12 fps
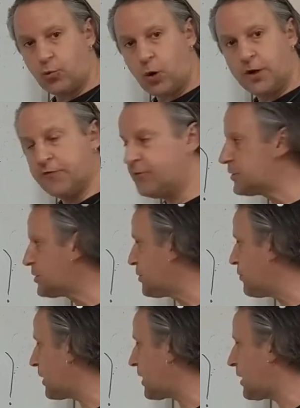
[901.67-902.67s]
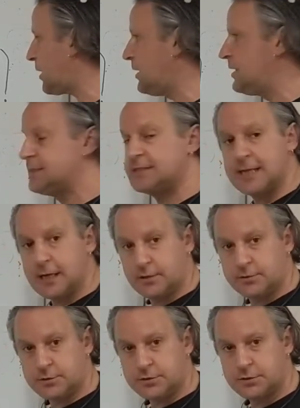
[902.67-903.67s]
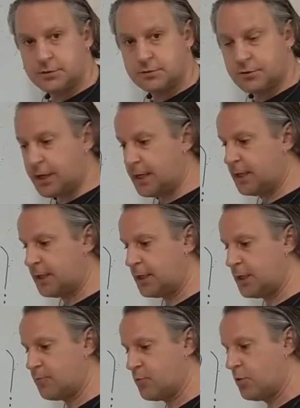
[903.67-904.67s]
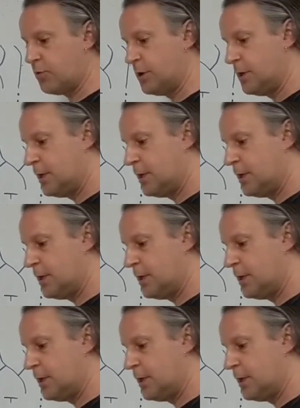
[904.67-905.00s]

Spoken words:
one of the 2 sounds, okay, in Hebrew.